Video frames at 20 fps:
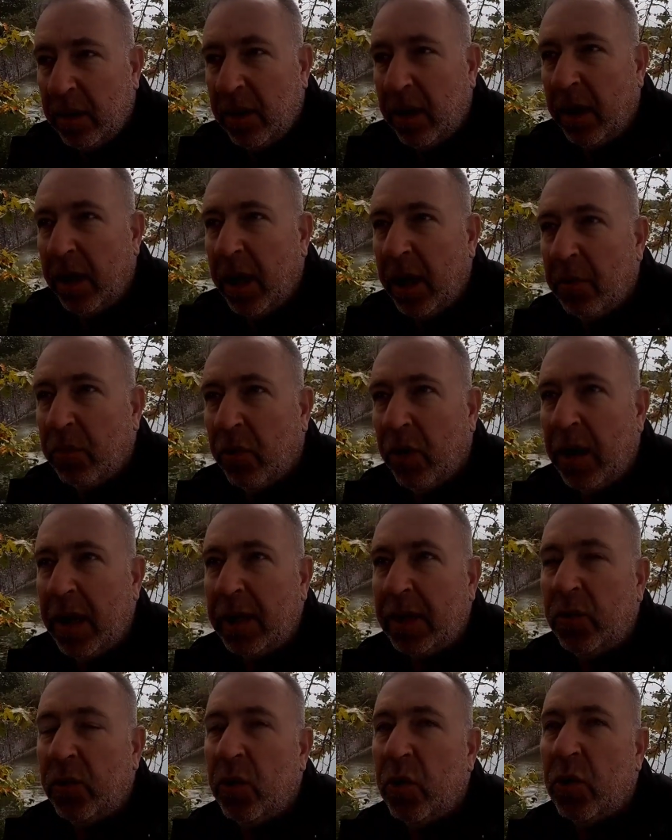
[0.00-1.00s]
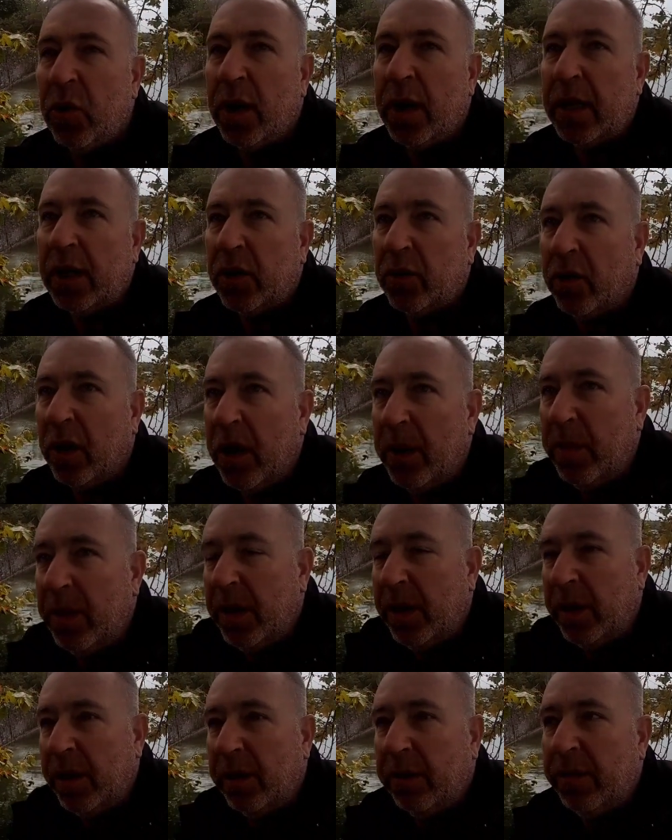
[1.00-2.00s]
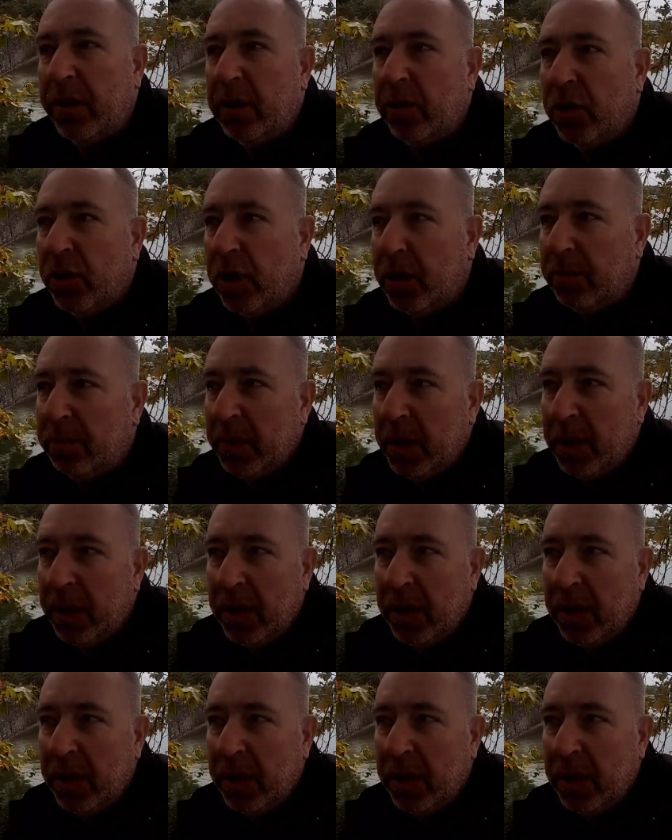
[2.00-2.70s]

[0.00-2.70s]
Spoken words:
an uprise in organized crime in the near future?